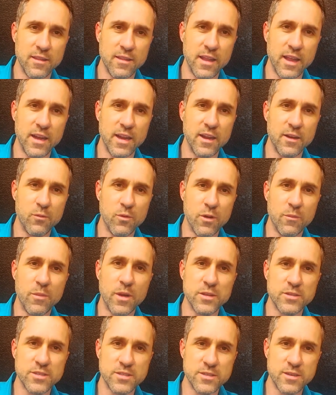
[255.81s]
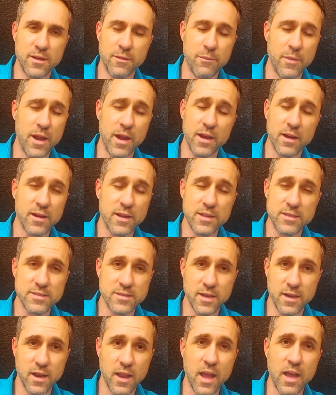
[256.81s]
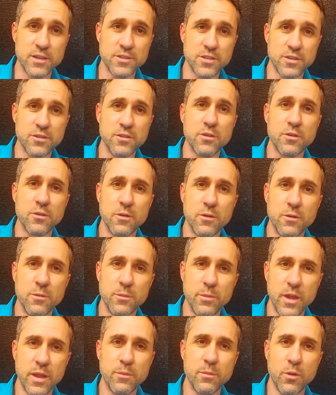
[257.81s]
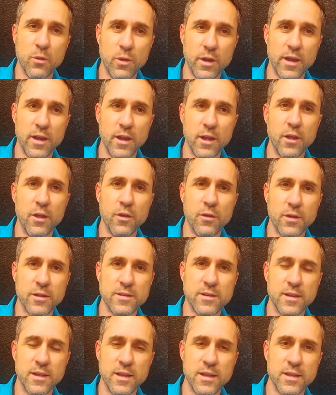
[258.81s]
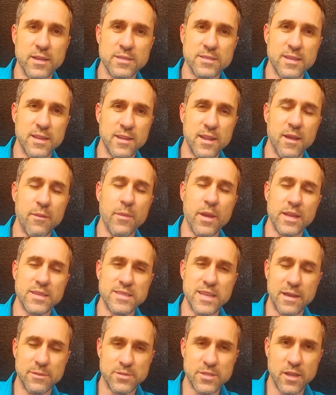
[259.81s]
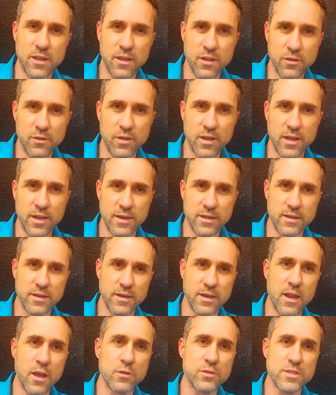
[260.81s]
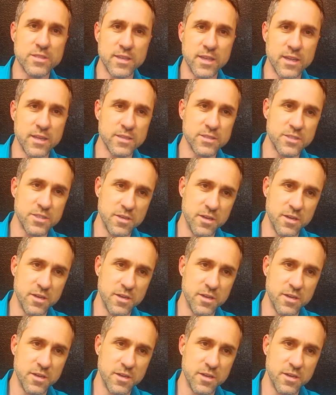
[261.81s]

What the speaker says: they did what most Americans and logical people would do and said, that makes absolutely no sense.